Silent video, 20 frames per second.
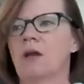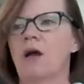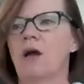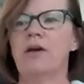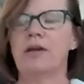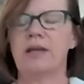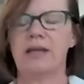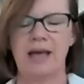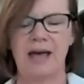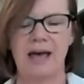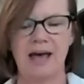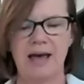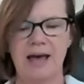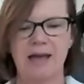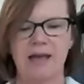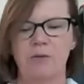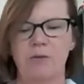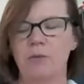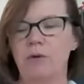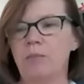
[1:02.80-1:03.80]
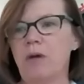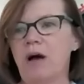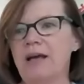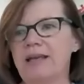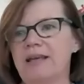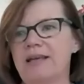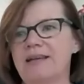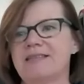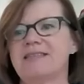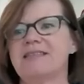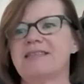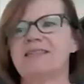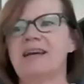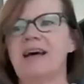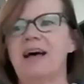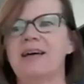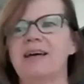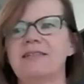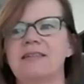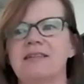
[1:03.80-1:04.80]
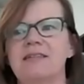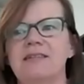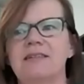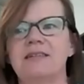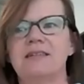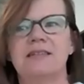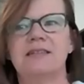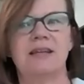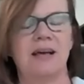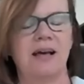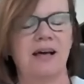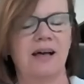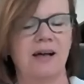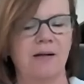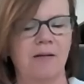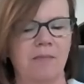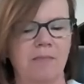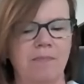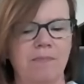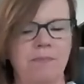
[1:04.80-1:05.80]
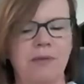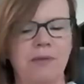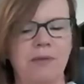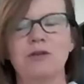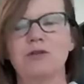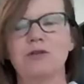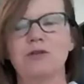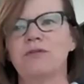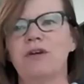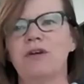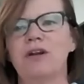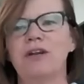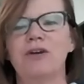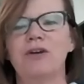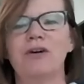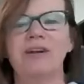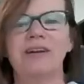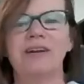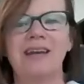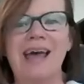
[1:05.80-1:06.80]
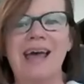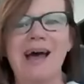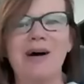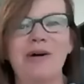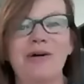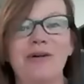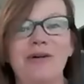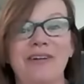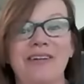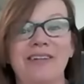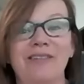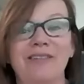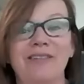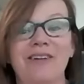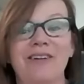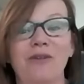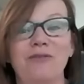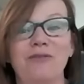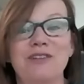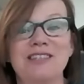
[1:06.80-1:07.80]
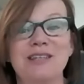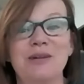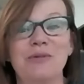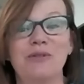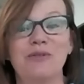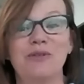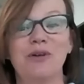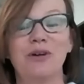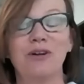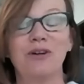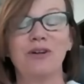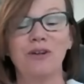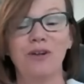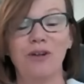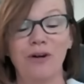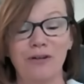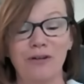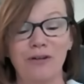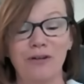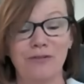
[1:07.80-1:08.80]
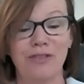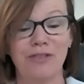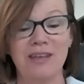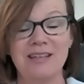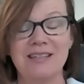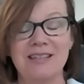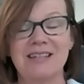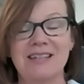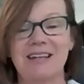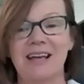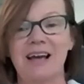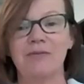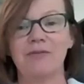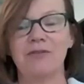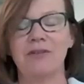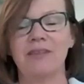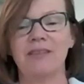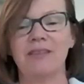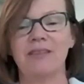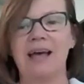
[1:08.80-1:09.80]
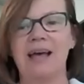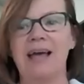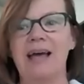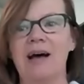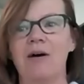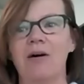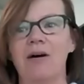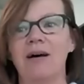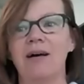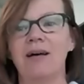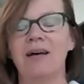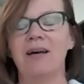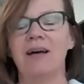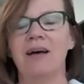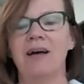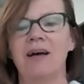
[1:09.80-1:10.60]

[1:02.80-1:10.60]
Okay, we might get started because we've only got an hour and obviously we've got a lot of things to cover in that hour.